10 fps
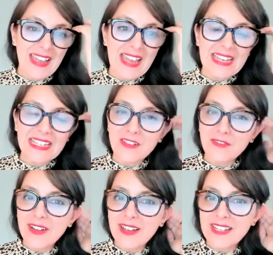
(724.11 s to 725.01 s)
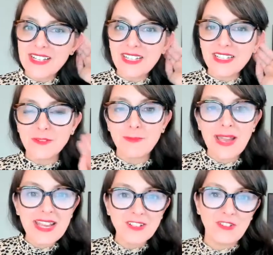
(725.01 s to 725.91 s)
And if I
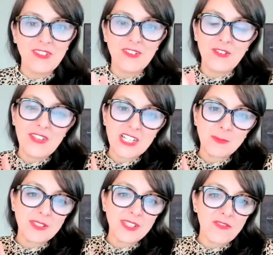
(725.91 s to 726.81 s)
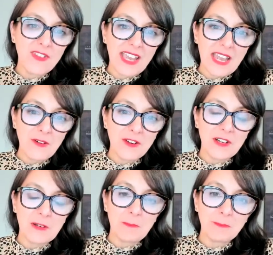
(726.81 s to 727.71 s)
depend on that specific
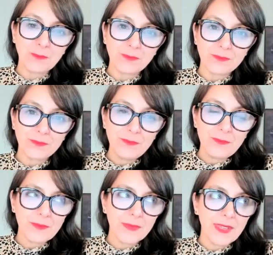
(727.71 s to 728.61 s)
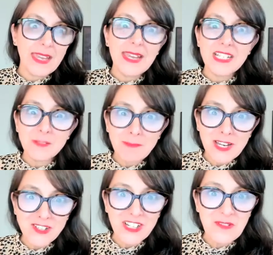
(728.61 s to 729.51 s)
outcome,
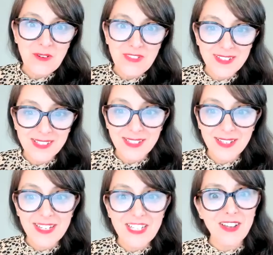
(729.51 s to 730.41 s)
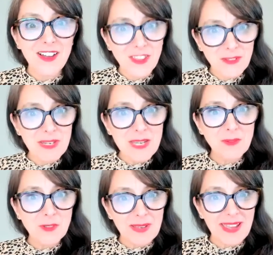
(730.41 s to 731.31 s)
especially one that's tied to other
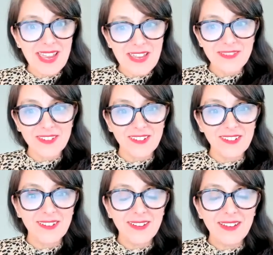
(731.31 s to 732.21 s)
people's behavior,